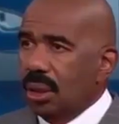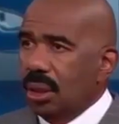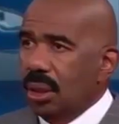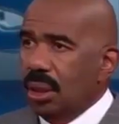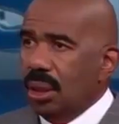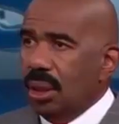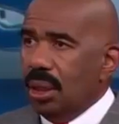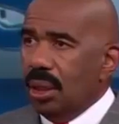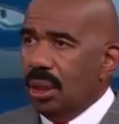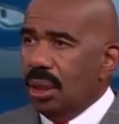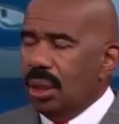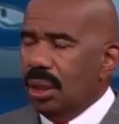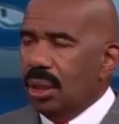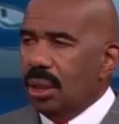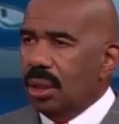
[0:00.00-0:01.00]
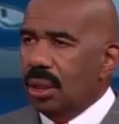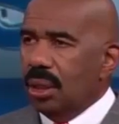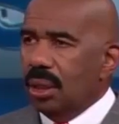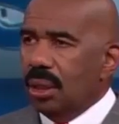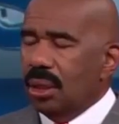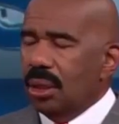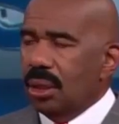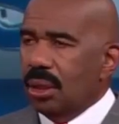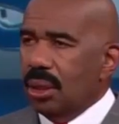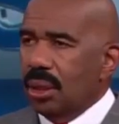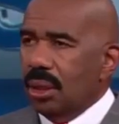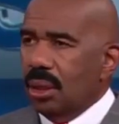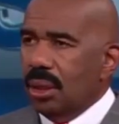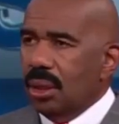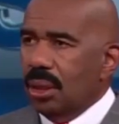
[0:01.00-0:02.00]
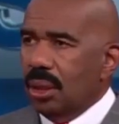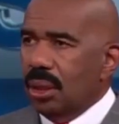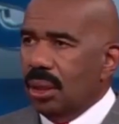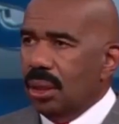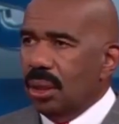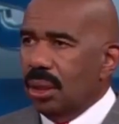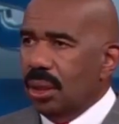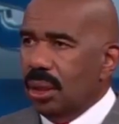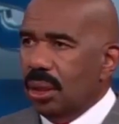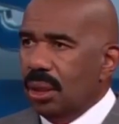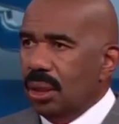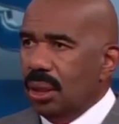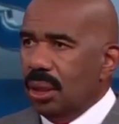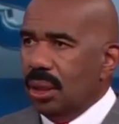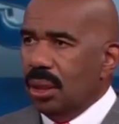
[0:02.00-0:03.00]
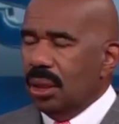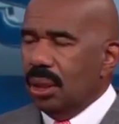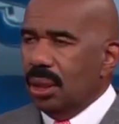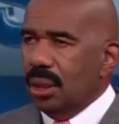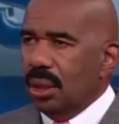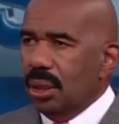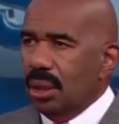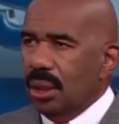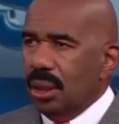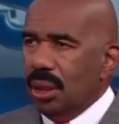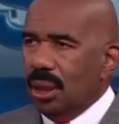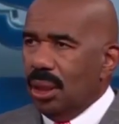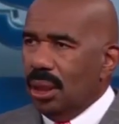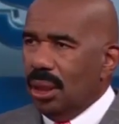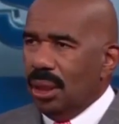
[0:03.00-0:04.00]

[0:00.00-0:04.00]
(no one is talking)